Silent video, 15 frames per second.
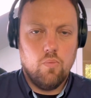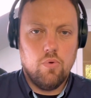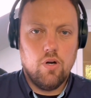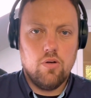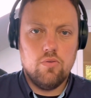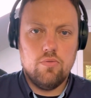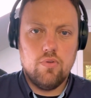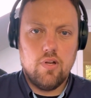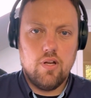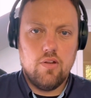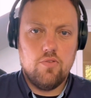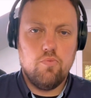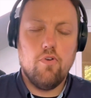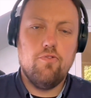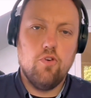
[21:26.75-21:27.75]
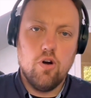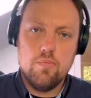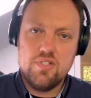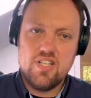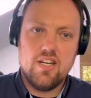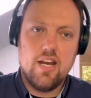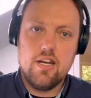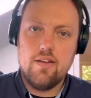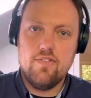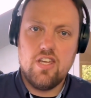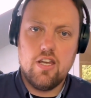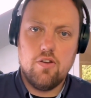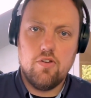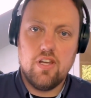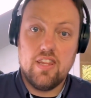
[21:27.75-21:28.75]
Well, reforms to negative
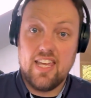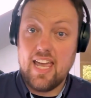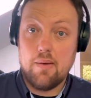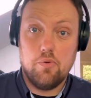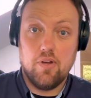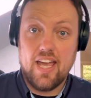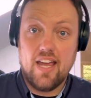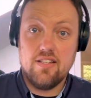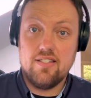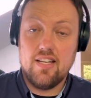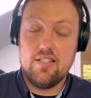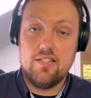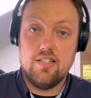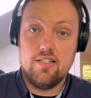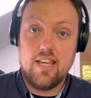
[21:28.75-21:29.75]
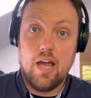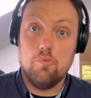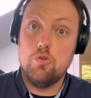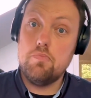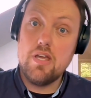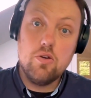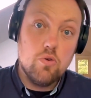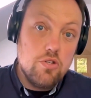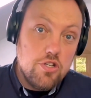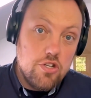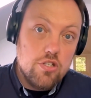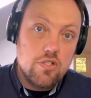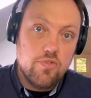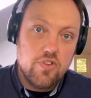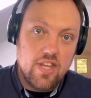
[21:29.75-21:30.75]
gearing and the capital gains tax discount would be good
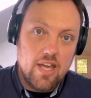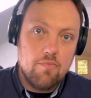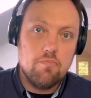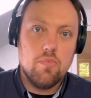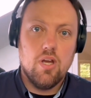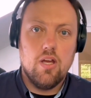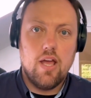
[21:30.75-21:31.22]
news for them.